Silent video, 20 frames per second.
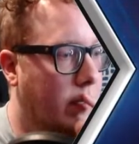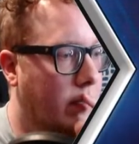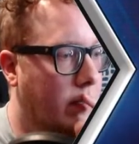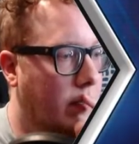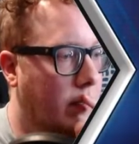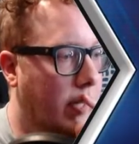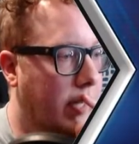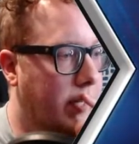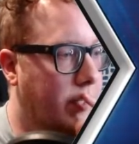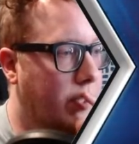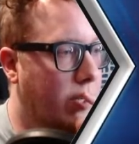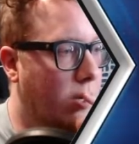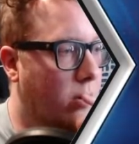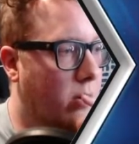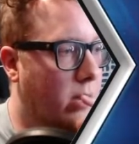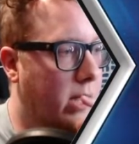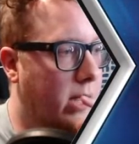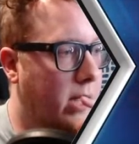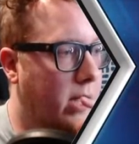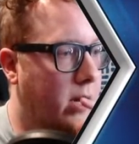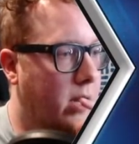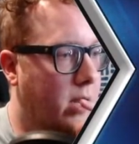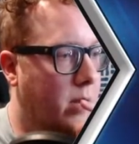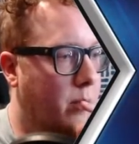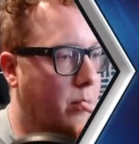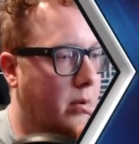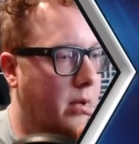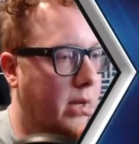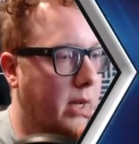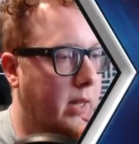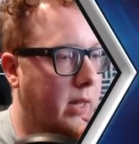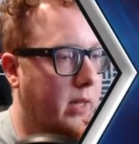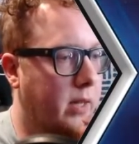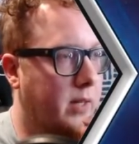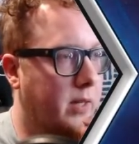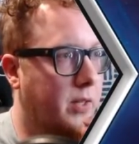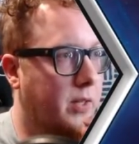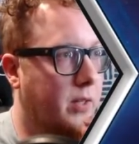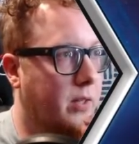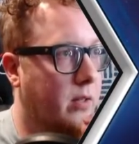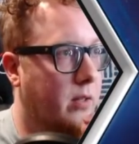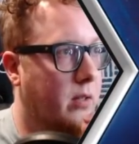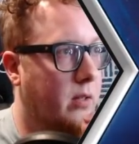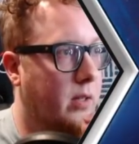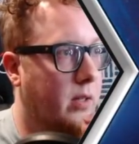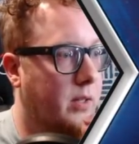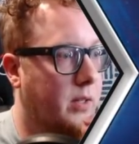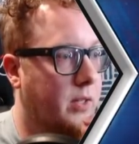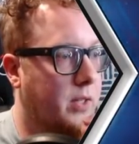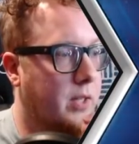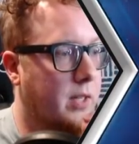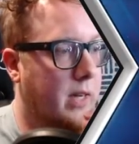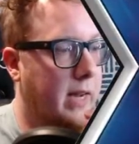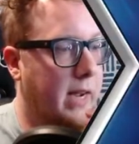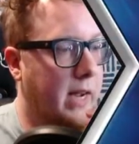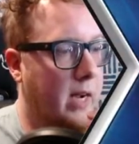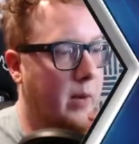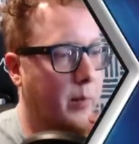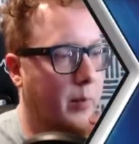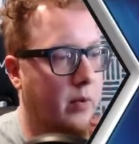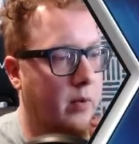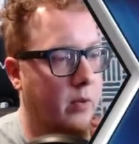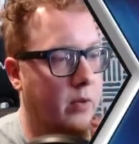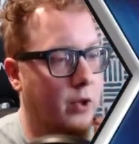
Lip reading: let's go ahead and play this and snap,